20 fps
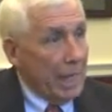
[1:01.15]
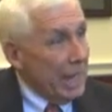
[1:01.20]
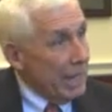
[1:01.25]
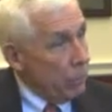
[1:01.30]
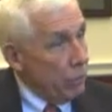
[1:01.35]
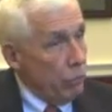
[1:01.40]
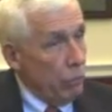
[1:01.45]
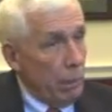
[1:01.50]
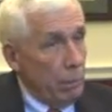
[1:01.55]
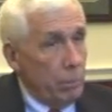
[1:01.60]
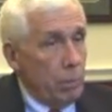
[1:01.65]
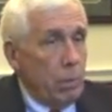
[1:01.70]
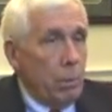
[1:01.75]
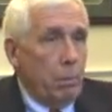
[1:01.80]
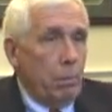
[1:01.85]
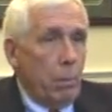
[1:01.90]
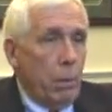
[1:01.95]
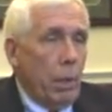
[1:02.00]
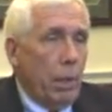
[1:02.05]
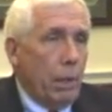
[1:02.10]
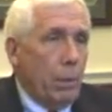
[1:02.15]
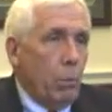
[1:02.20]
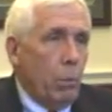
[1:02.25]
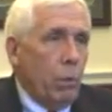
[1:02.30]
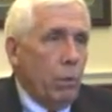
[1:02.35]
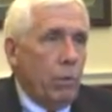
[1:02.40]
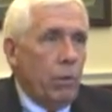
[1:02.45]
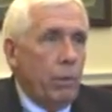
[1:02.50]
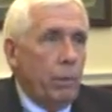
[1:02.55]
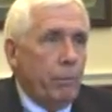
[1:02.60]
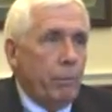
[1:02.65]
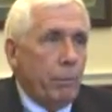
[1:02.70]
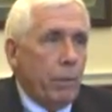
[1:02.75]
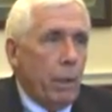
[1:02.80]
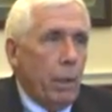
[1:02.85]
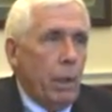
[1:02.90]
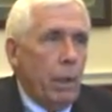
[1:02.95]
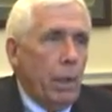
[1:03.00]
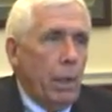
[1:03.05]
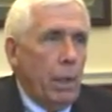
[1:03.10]
That trip, combined with,
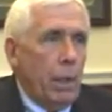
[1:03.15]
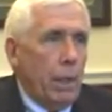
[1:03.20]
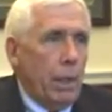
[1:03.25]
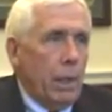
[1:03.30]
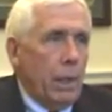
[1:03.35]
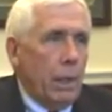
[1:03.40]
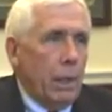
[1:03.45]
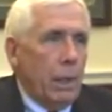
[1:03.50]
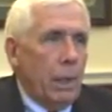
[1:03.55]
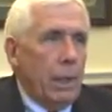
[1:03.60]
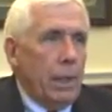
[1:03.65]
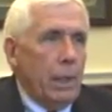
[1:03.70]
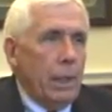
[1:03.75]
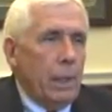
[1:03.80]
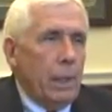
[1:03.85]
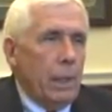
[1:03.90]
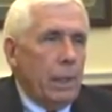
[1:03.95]
in late